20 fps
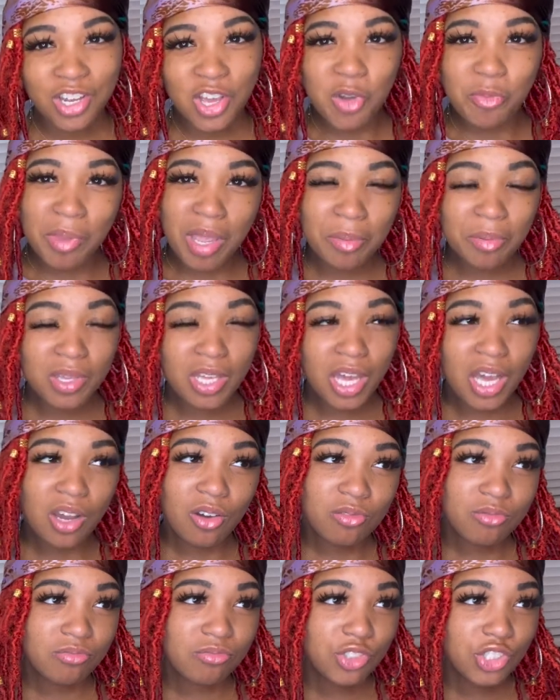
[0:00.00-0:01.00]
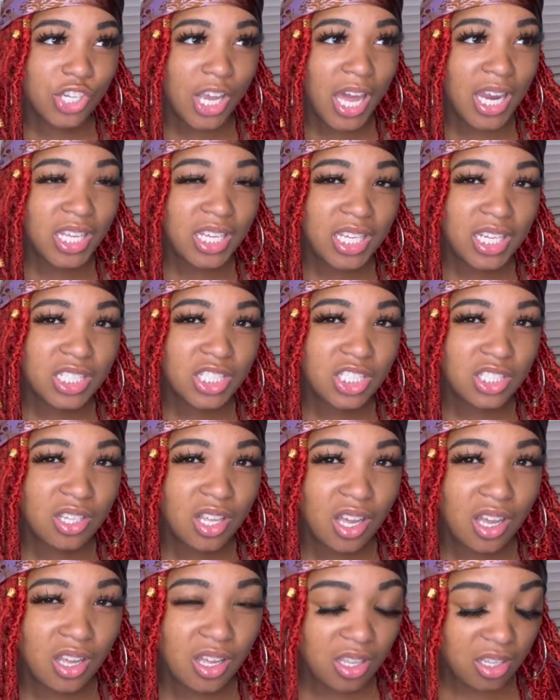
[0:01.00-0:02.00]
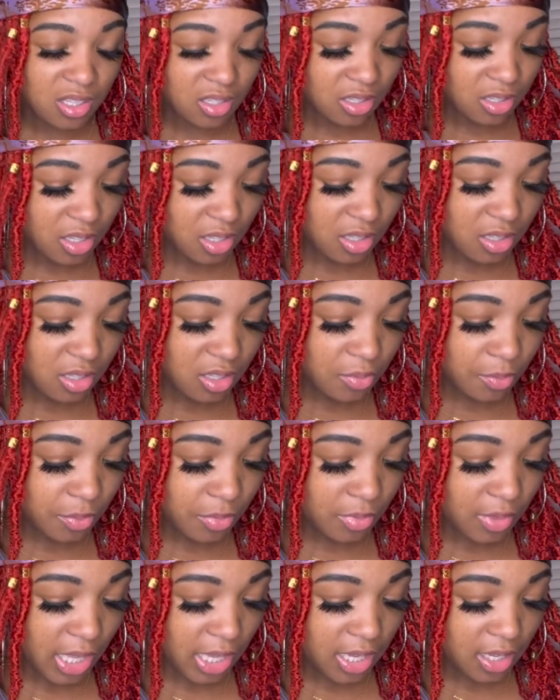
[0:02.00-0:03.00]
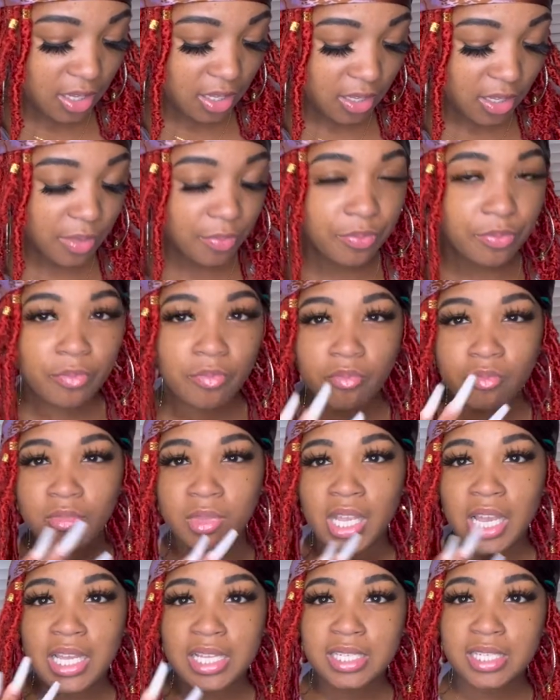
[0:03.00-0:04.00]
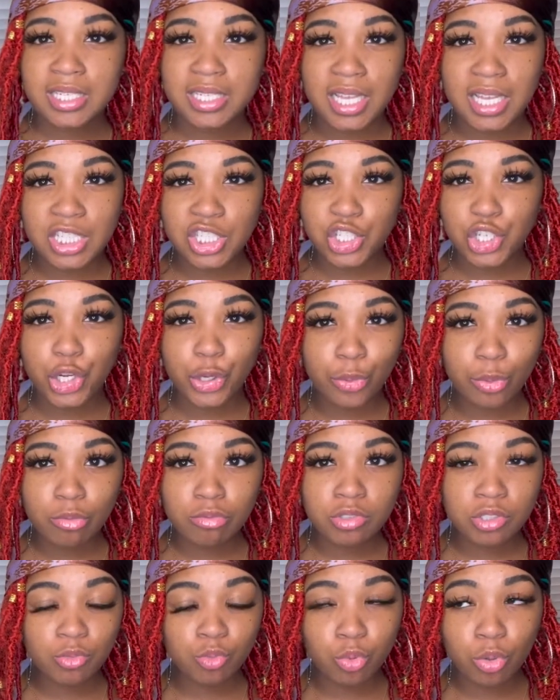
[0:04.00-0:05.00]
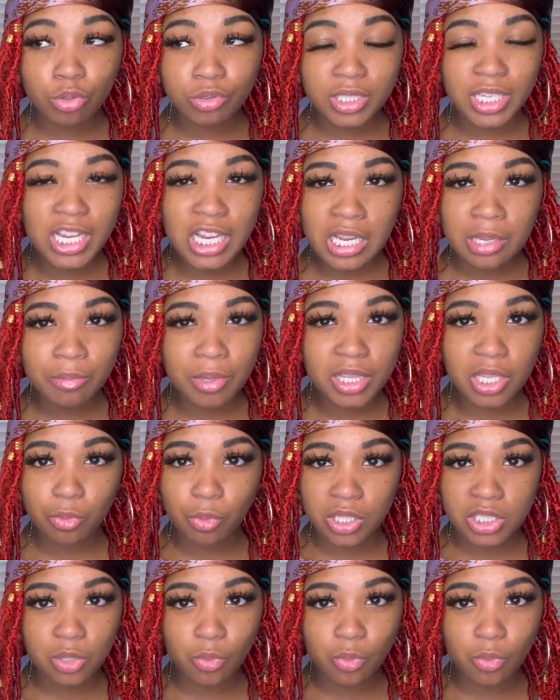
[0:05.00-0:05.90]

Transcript: Maybe I'll try to get a, uh, like a skincare routine. But the reason